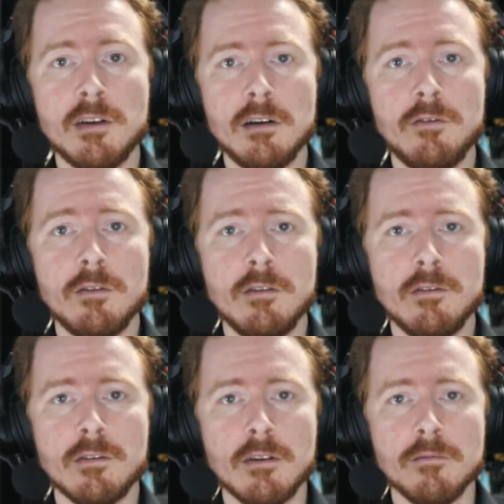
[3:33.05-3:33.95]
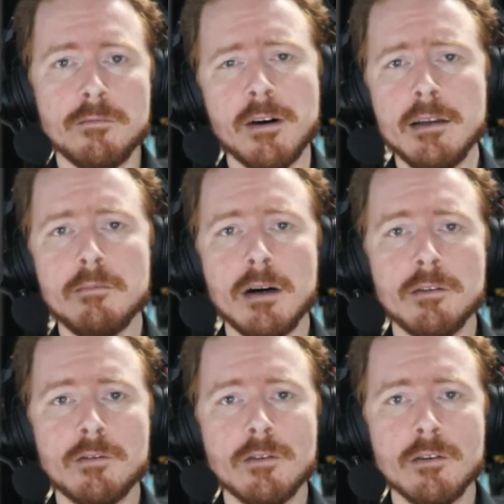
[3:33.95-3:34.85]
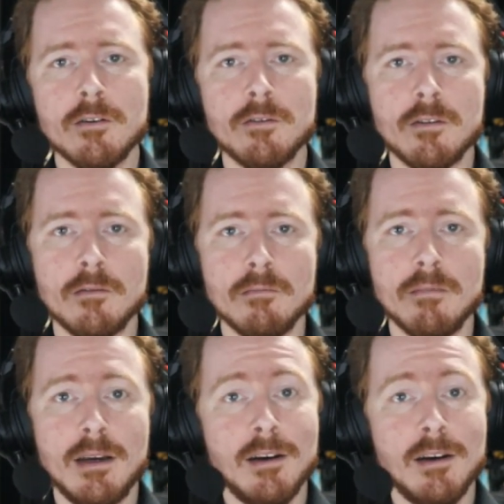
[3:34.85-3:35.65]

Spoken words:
dungeons and fight monsters and